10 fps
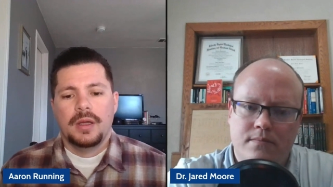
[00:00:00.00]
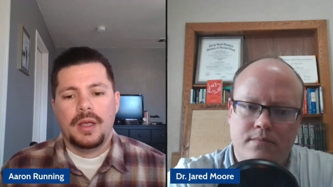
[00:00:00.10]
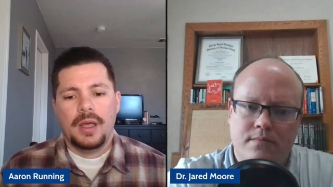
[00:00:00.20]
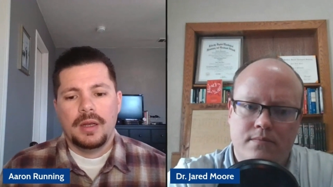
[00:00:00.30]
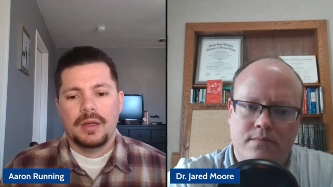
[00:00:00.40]

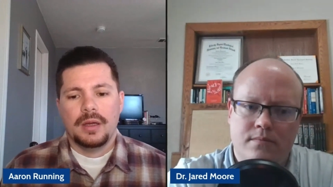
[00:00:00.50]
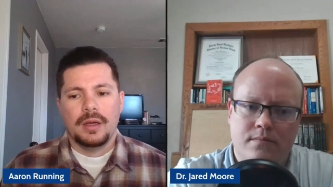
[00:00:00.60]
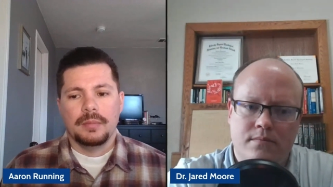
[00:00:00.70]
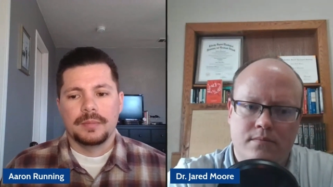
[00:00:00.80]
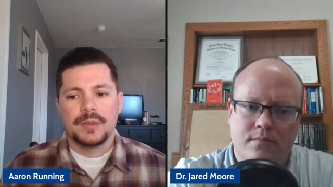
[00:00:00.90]
Speaker 1: And
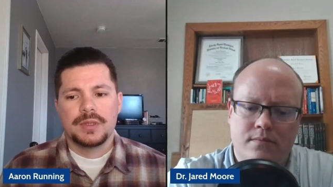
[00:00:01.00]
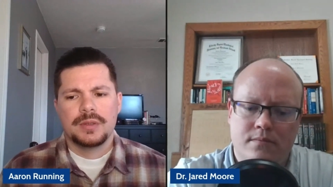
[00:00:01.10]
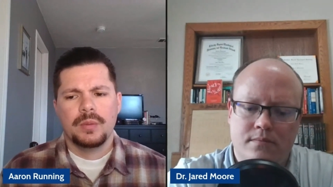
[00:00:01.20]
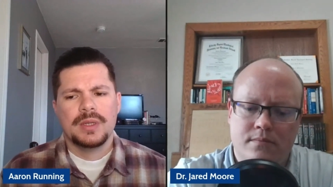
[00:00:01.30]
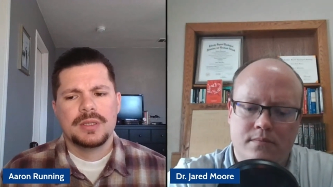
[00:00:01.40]
um,
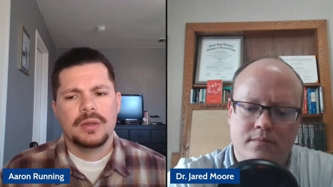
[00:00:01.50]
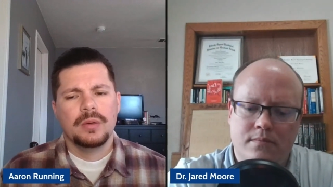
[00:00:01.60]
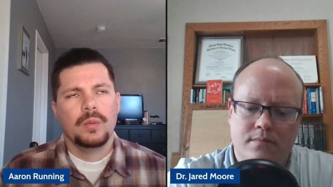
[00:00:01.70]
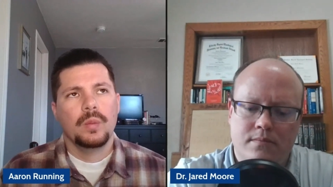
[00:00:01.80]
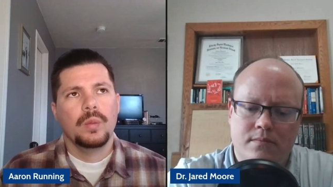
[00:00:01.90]
wait,
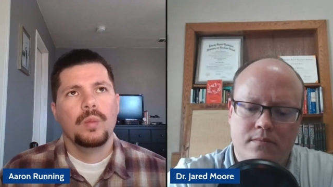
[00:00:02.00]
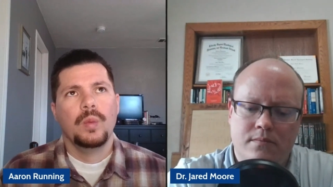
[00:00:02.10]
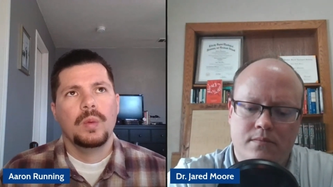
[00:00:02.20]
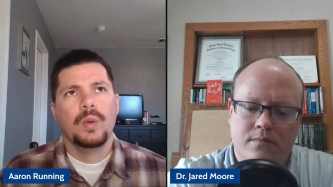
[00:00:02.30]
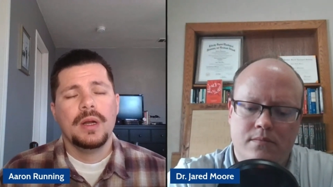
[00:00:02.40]
so
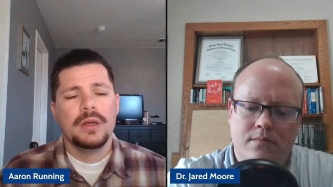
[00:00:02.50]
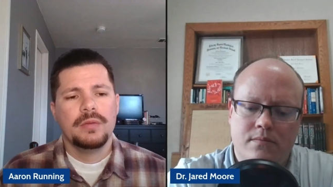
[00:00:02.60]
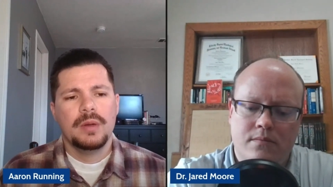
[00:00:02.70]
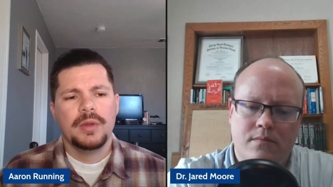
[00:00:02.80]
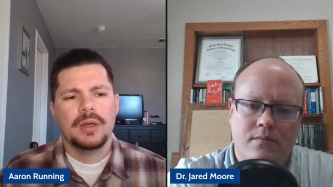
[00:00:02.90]
where are
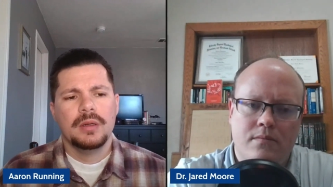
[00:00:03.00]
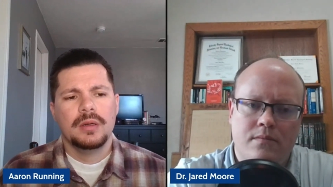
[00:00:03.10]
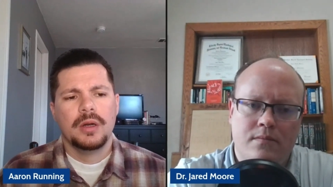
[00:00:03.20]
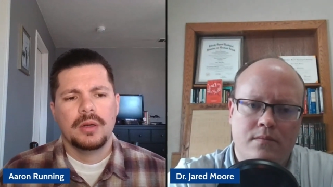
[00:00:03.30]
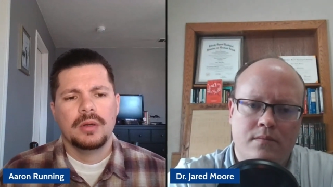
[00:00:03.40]
you from again?
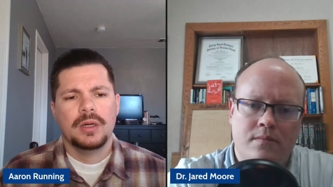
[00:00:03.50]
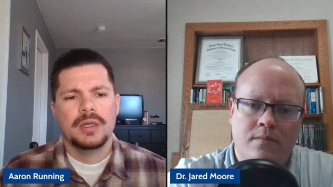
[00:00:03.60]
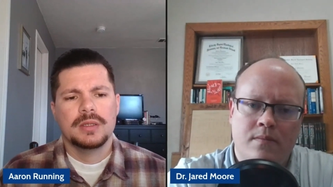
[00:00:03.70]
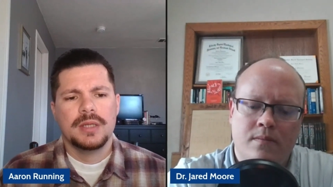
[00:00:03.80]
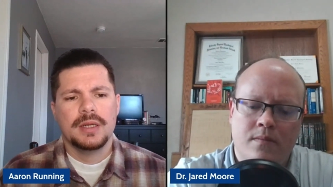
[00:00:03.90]
You're
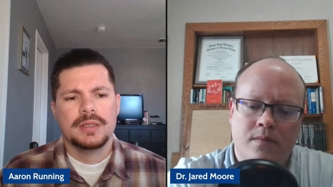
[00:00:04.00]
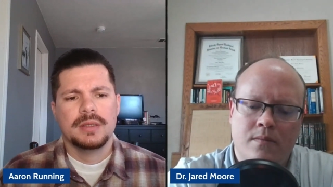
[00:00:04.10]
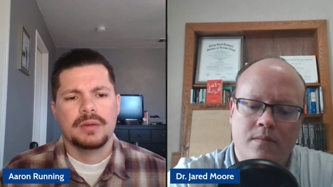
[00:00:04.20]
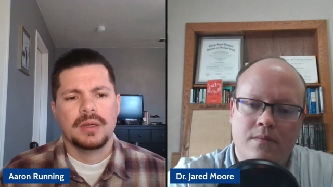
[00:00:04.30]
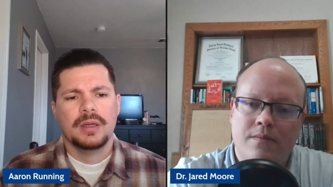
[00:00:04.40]
in
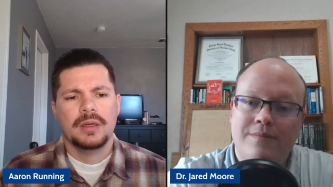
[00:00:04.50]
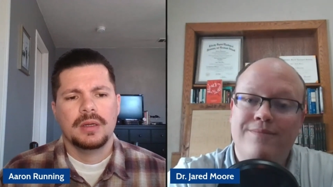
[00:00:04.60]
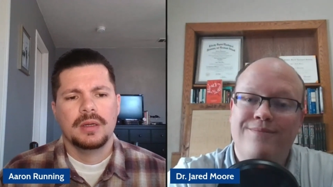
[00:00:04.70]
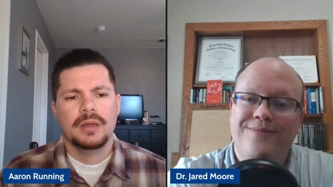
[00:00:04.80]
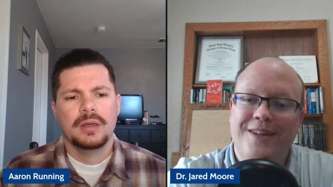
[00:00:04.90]
Tennessee, right?
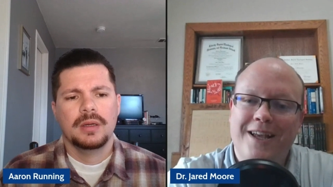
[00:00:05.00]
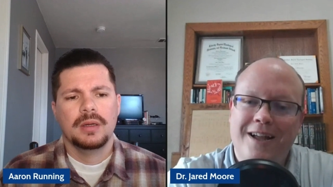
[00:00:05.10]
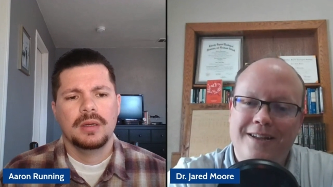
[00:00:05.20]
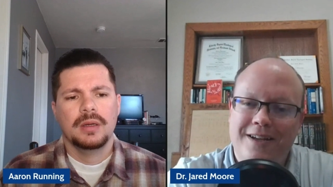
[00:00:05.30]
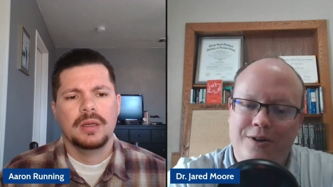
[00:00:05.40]

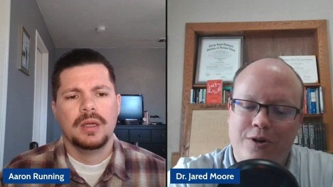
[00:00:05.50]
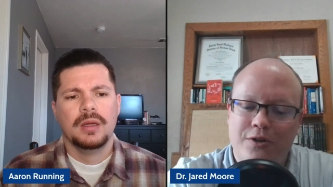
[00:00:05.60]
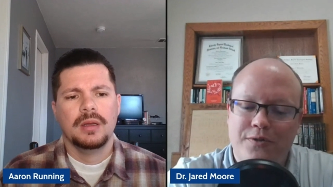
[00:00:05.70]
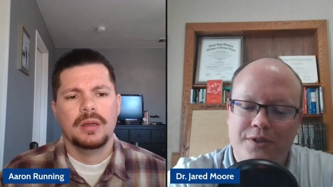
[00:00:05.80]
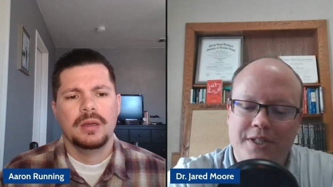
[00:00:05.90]
Yeah, yeah,
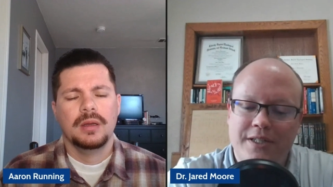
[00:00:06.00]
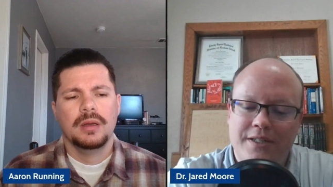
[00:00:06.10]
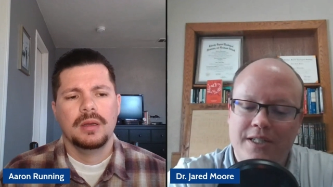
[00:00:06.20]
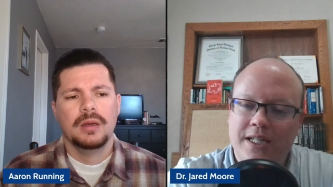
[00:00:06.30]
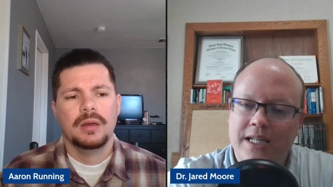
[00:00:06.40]
Crossville,
Speaker 2: yeah.
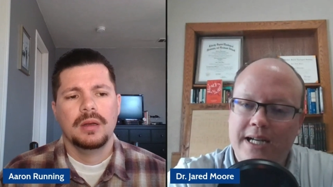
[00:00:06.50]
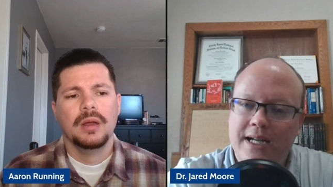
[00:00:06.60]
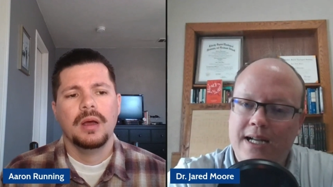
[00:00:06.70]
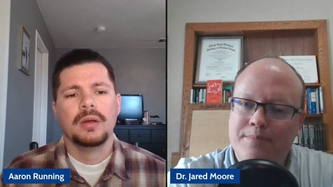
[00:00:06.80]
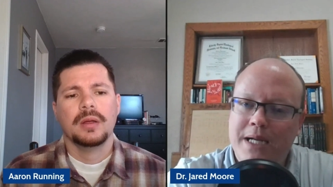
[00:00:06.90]
Tennessee.
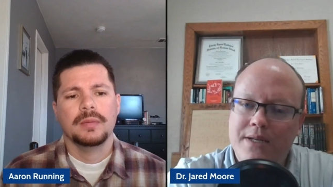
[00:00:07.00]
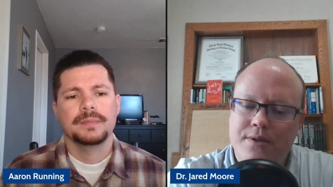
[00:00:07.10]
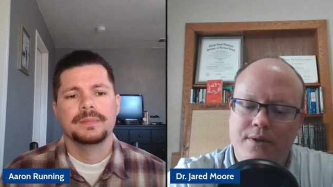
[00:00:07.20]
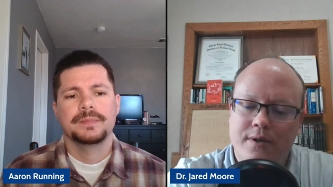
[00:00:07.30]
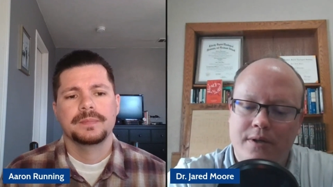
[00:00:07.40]
I, I okay.
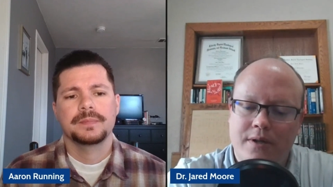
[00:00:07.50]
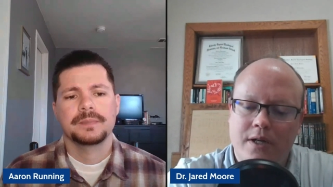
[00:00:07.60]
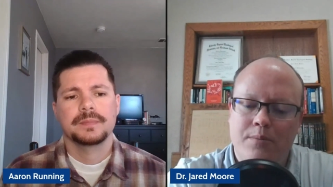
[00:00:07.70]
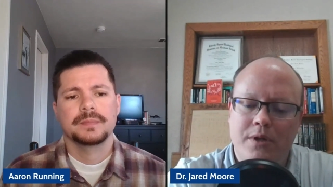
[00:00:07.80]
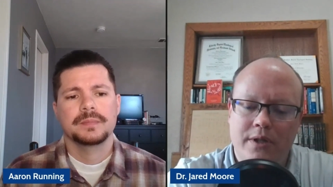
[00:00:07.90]
pastor
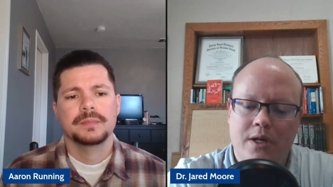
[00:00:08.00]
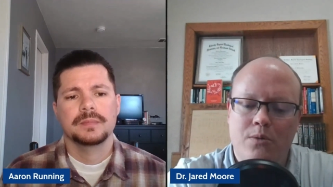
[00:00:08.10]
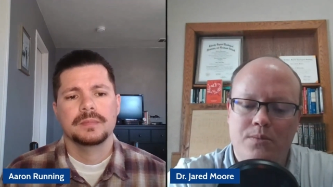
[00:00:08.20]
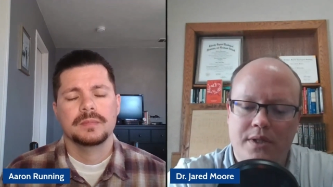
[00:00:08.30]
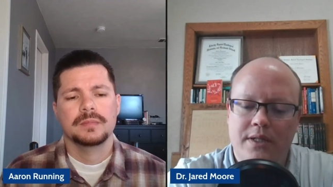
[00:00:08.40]
Cumberland
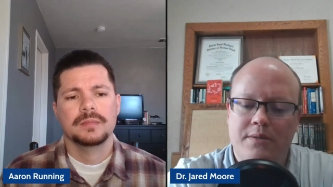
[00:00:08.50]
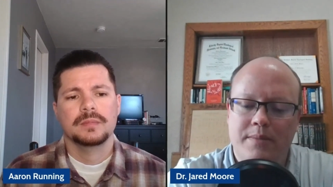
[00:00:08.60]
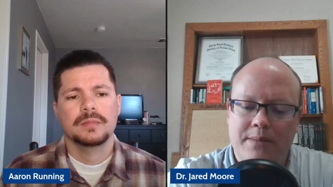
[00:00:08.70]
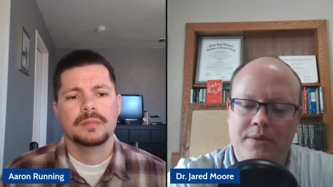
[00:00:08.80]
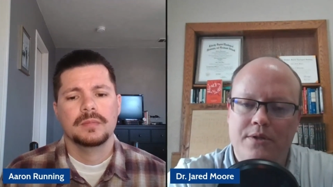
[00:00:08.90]
Homesteads
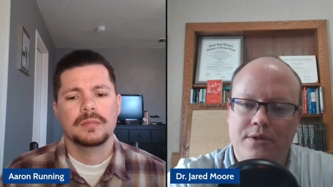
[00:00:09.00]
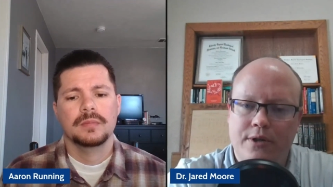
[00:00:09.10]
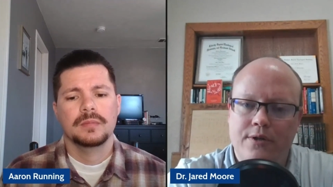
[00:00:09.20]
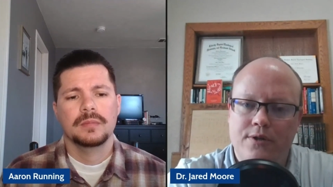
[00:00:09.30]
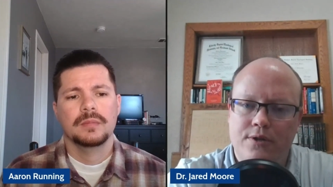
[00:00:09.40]
Baptist
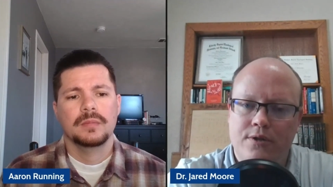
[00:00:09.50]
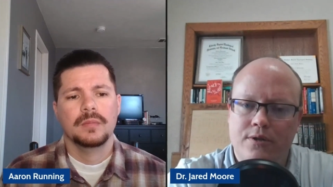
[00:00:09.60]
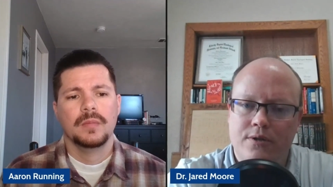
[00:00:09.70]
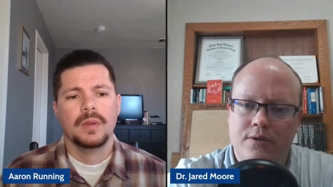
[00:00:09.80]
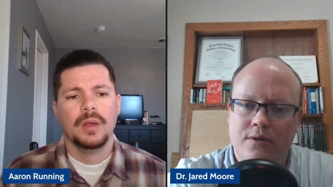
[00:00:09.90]

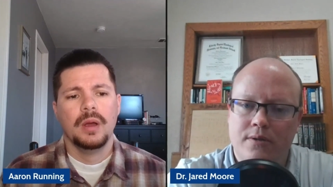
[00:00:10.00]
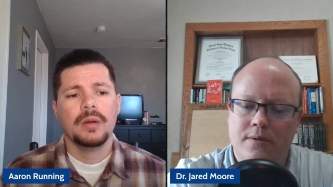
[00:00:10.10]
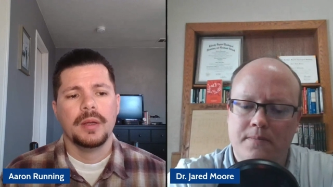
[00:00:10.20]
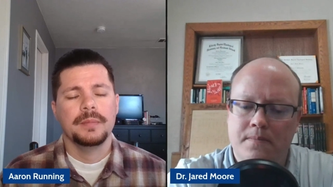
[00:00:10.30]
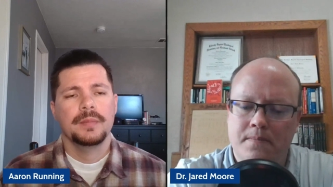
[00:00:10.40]
Church.
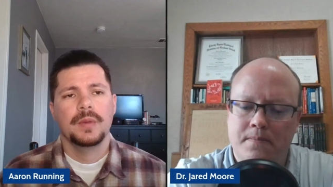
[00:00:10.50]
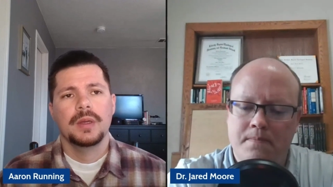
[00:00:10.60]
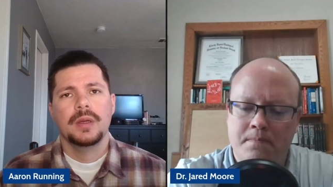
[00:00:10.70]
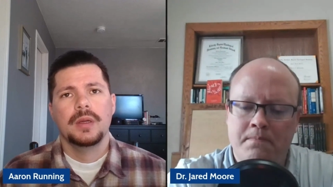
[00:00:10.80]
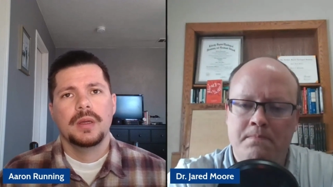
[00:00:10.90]
Speaker 1: Okay.
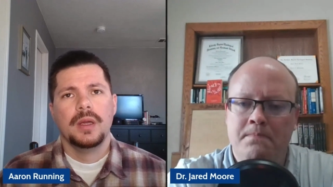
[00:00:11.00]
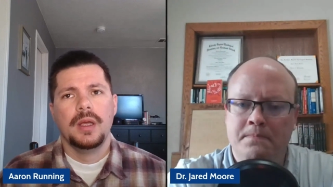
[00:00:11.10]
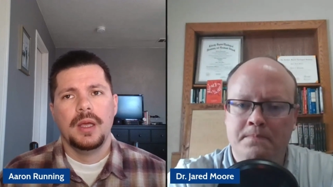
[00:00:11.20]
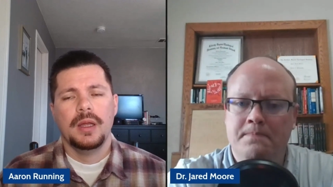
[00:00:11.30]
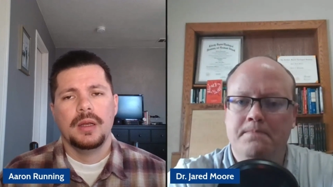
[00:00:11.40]

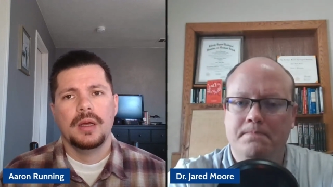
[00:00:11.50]
And